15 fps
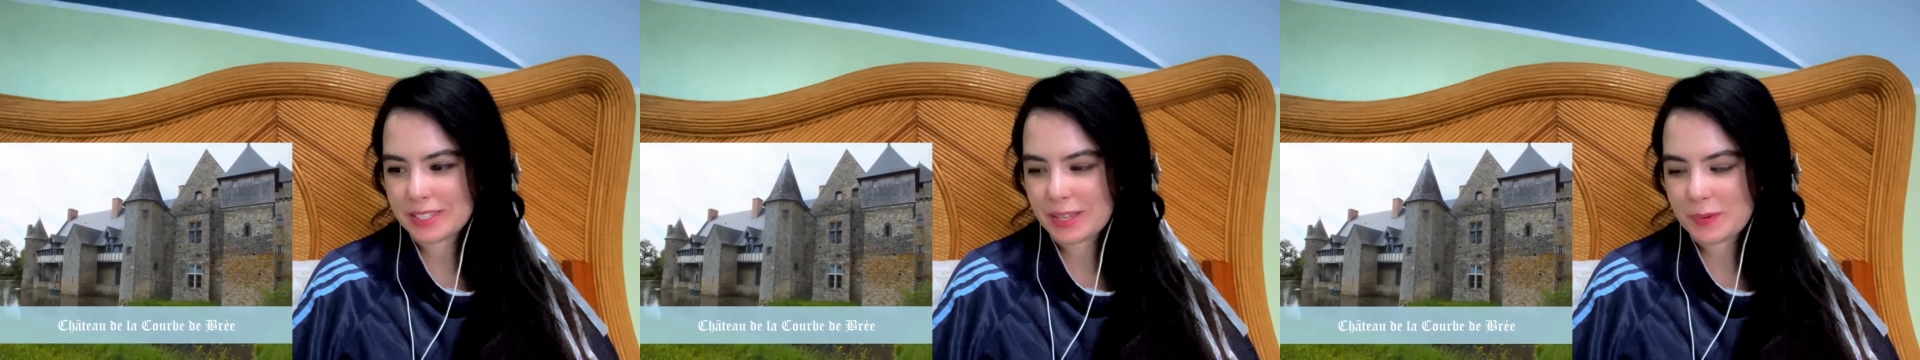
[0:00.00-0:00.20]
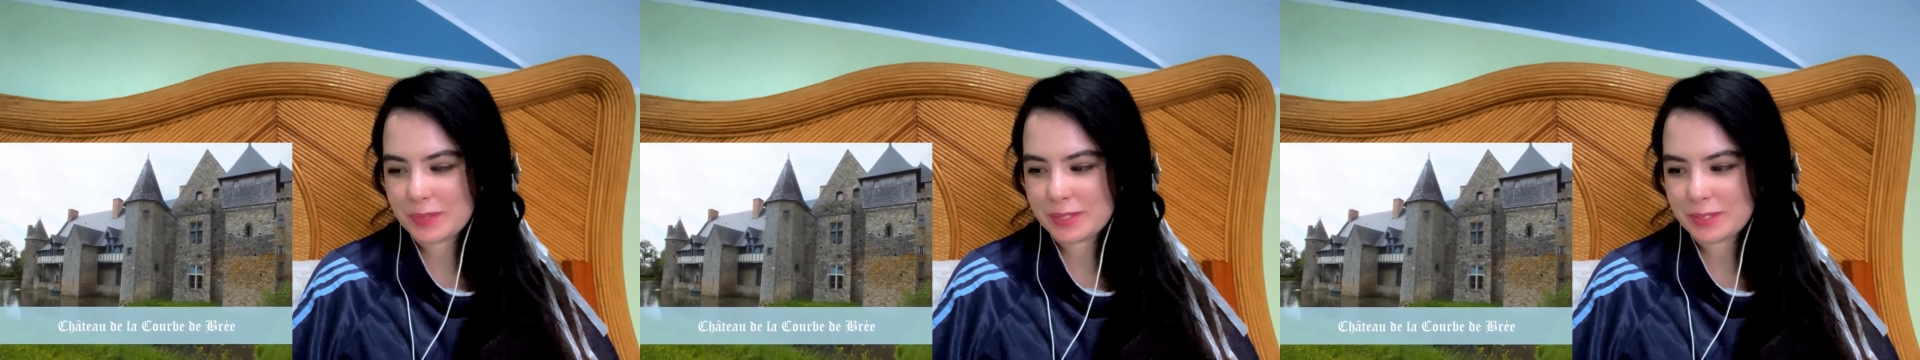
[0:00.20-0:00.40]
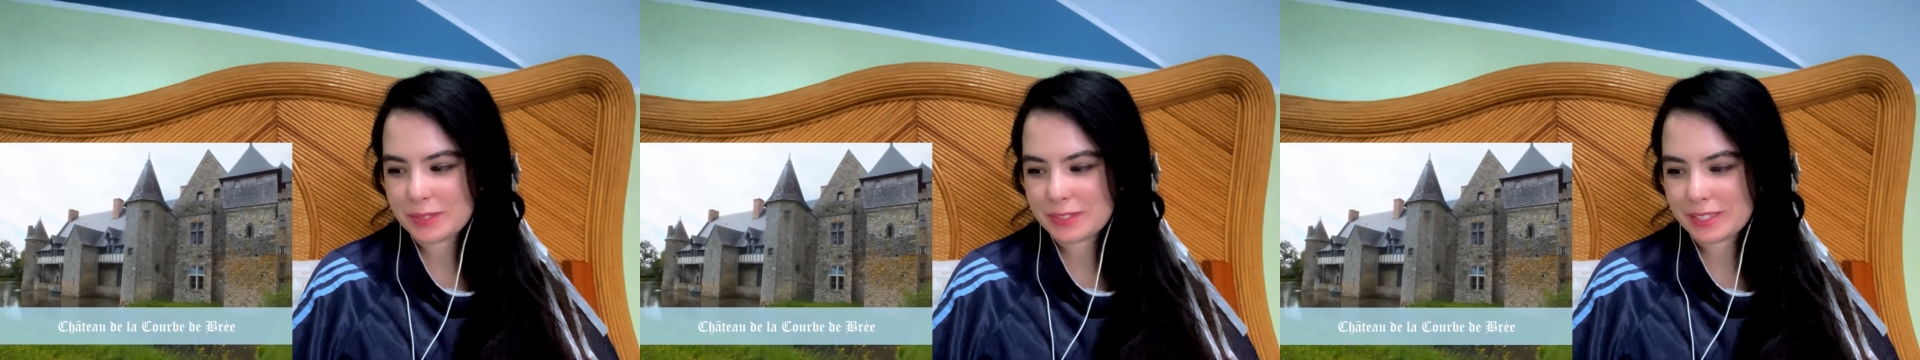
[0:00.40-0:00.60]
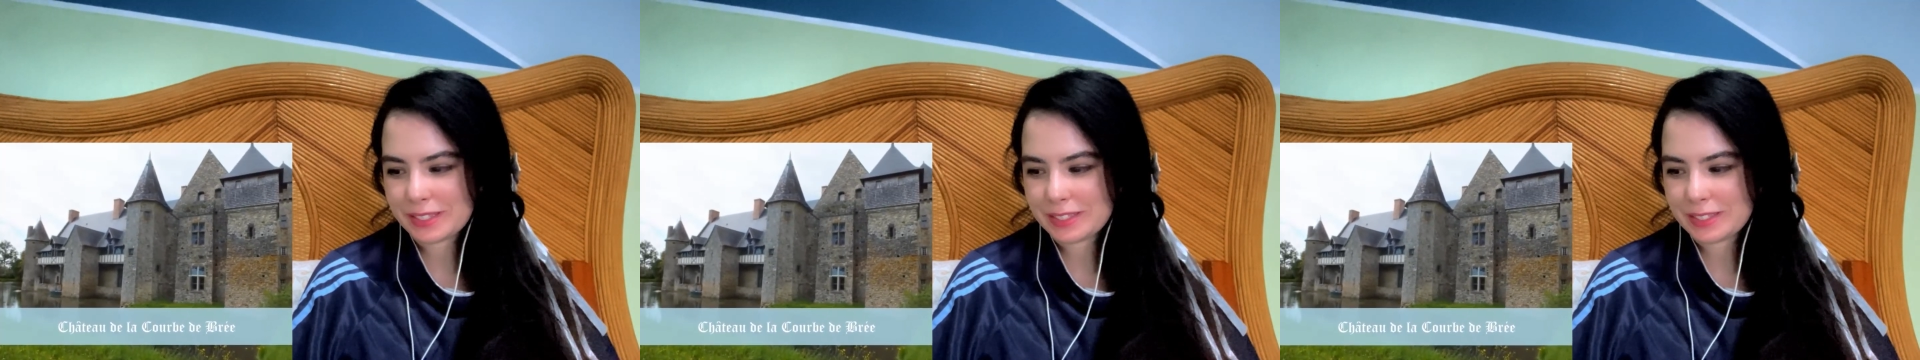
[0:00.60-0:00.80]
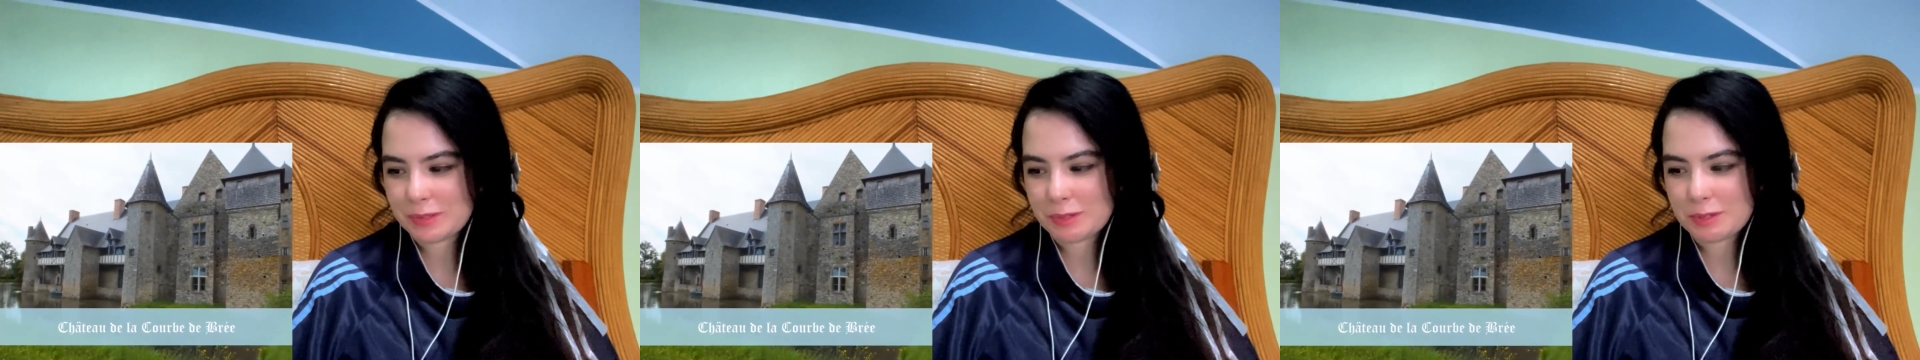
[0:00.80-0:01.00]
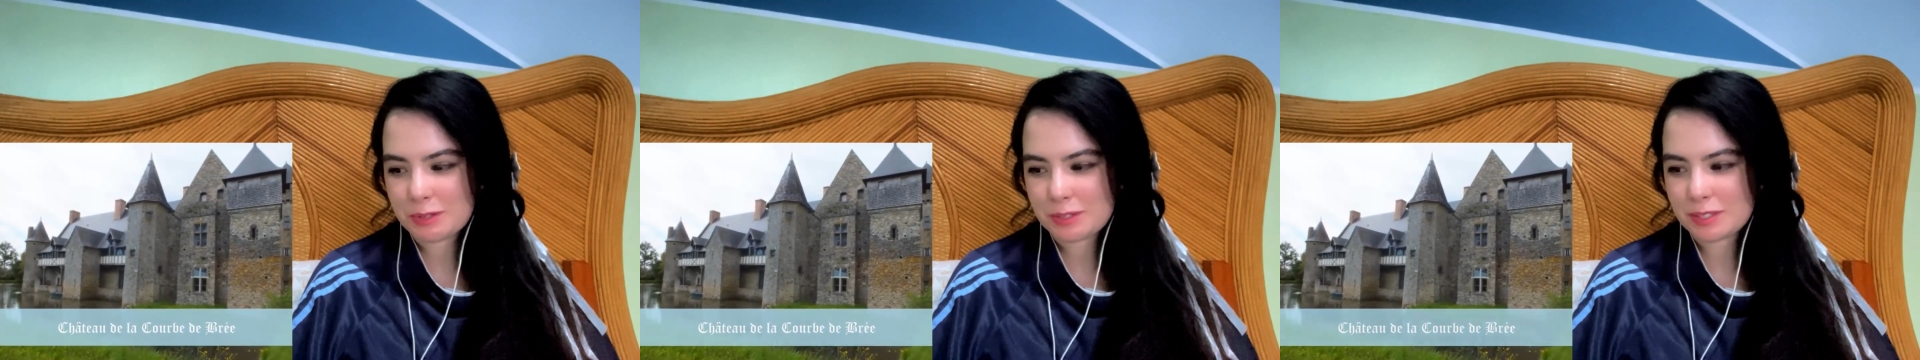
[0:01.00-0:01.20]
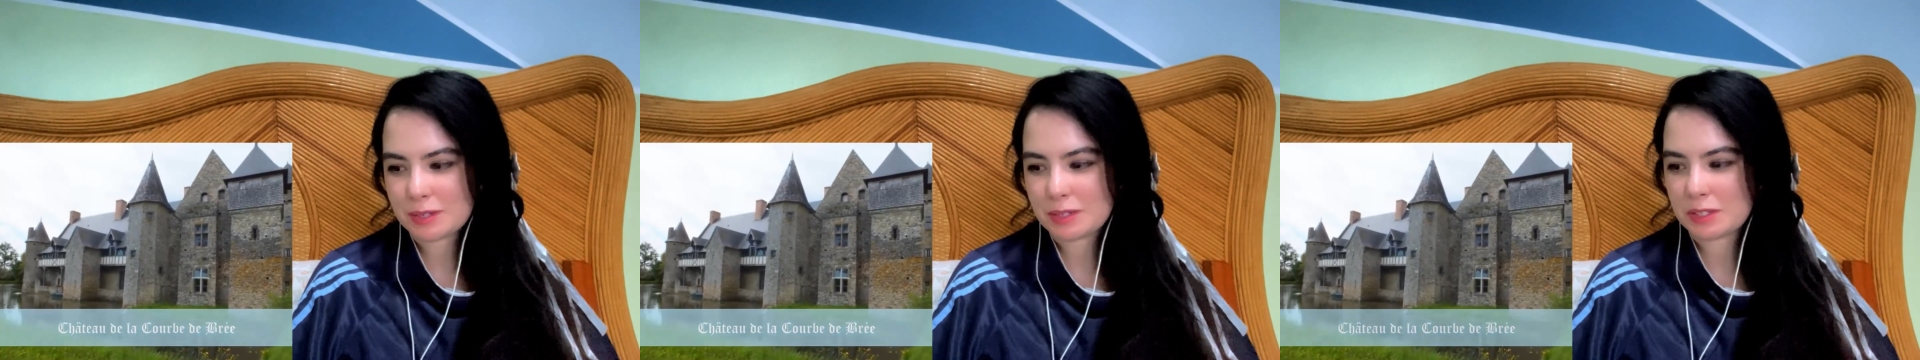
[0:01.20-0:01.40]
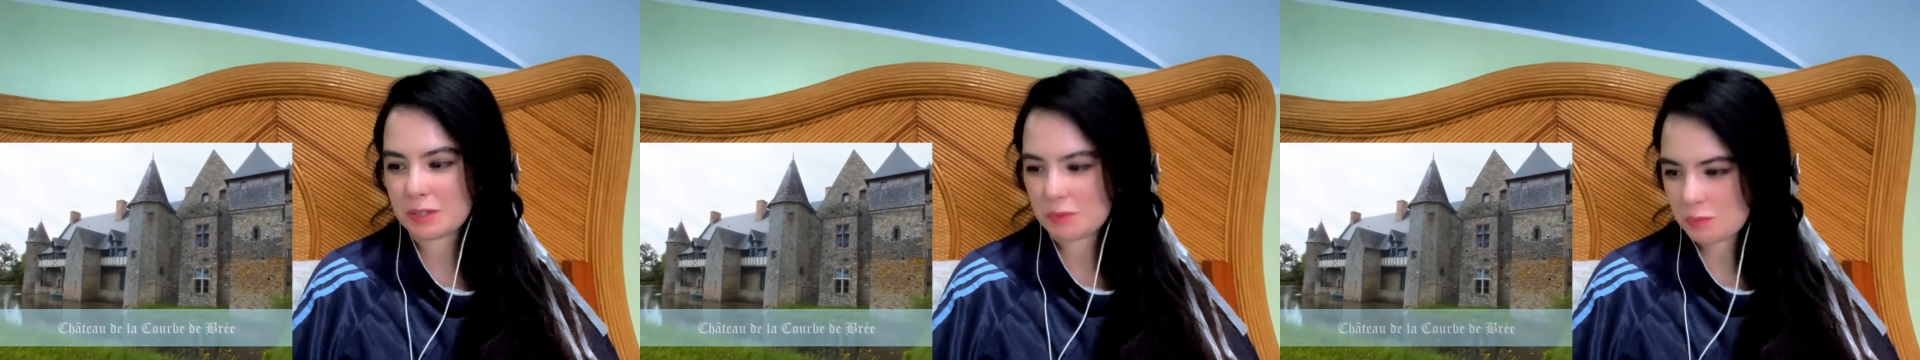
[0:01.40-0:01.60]
this one looks a
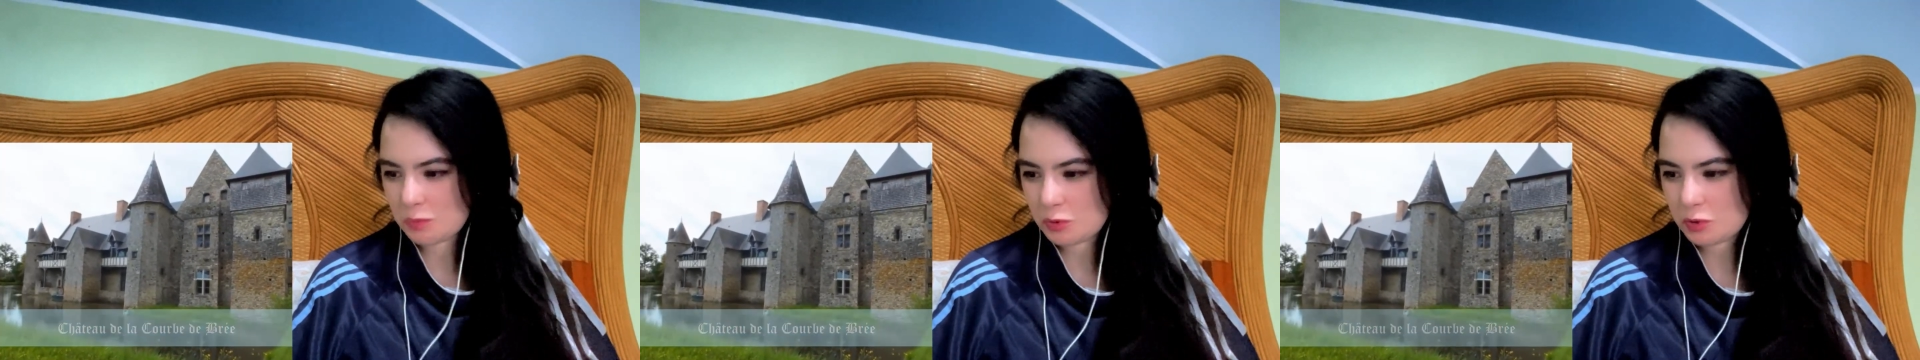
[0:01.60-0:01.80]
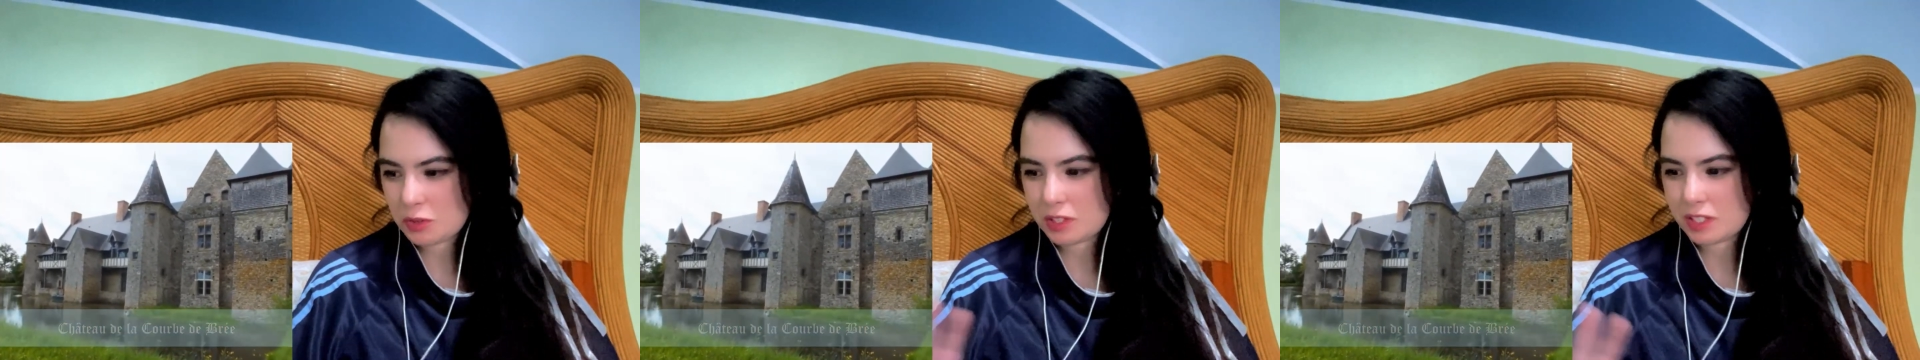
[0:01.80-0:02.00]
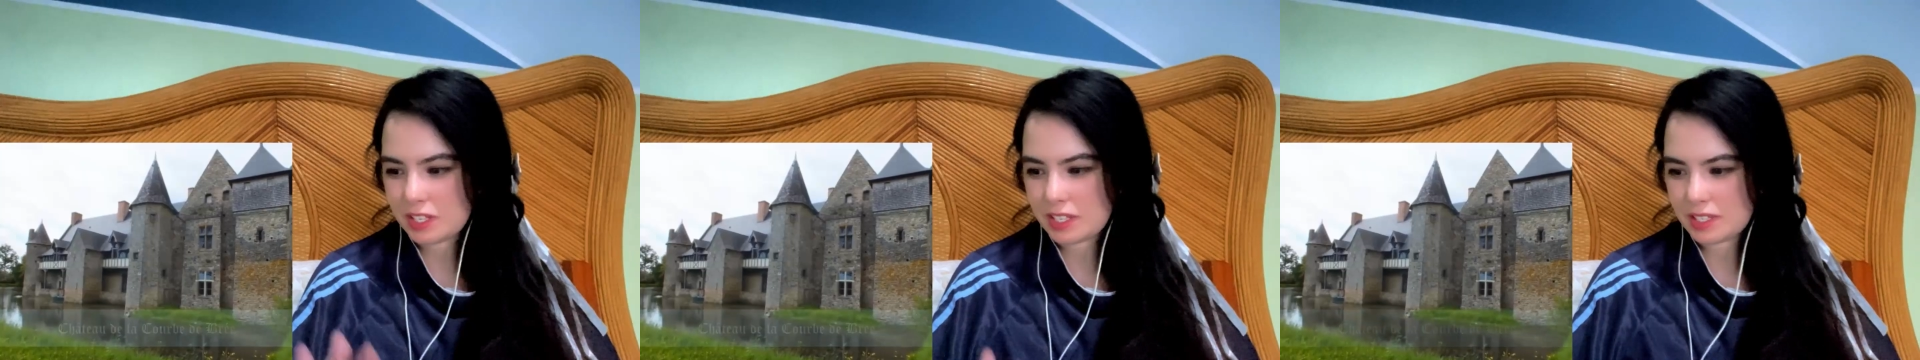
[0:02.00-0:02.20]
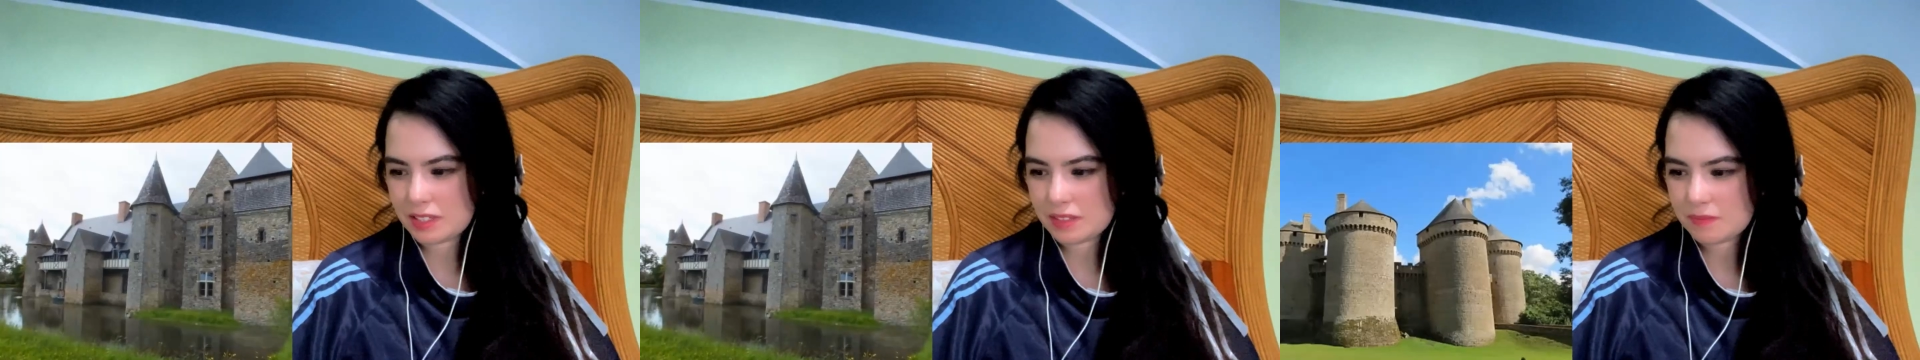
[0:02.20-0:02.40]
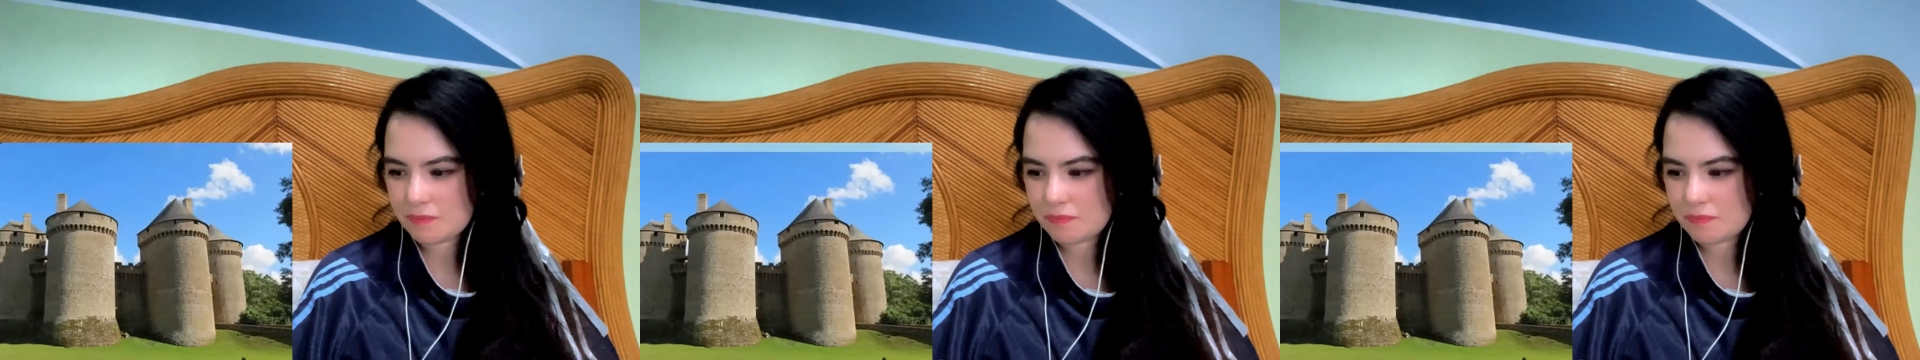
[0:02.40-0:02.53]
little more like